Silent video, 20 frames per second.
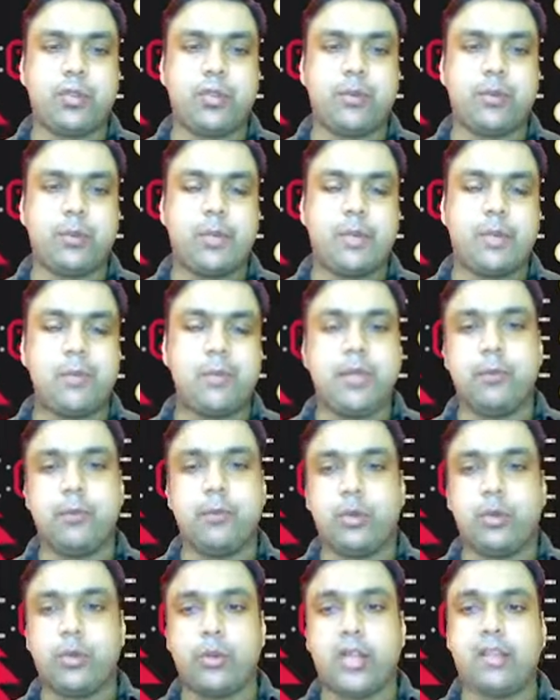whether we'll be
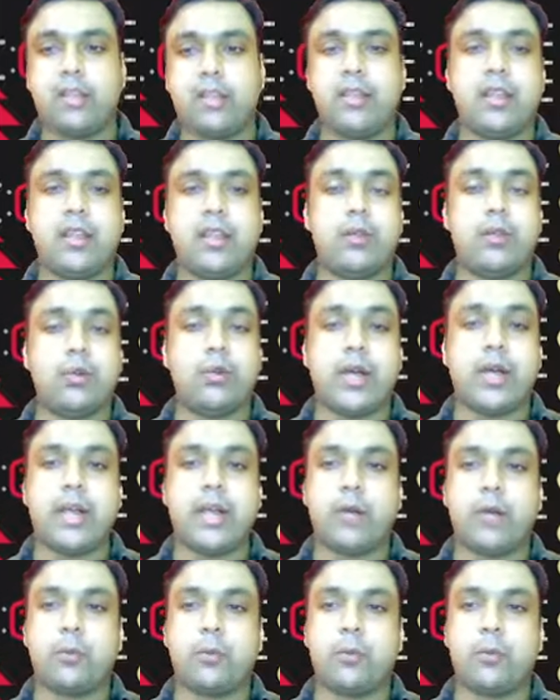able to get the
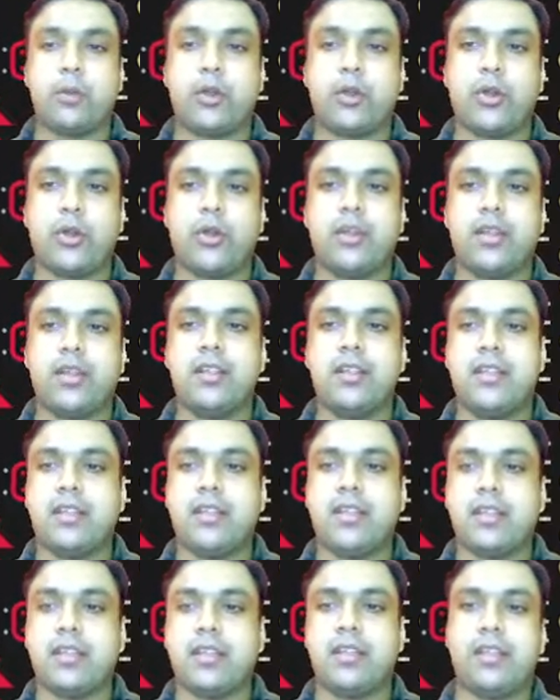required output or not.
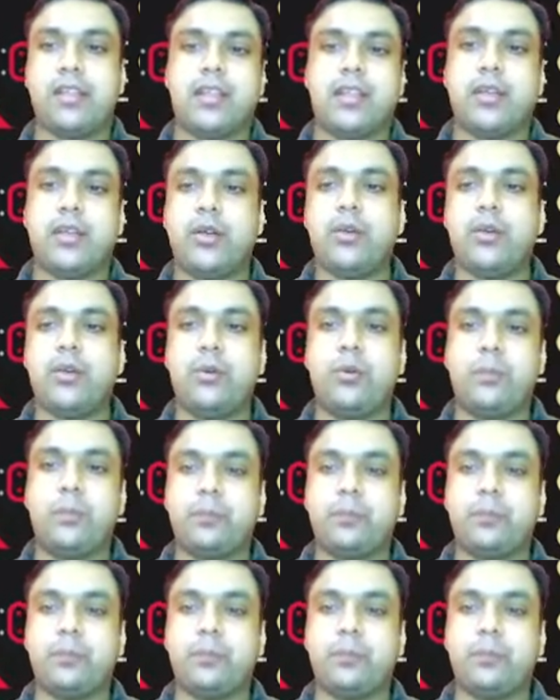Here I go.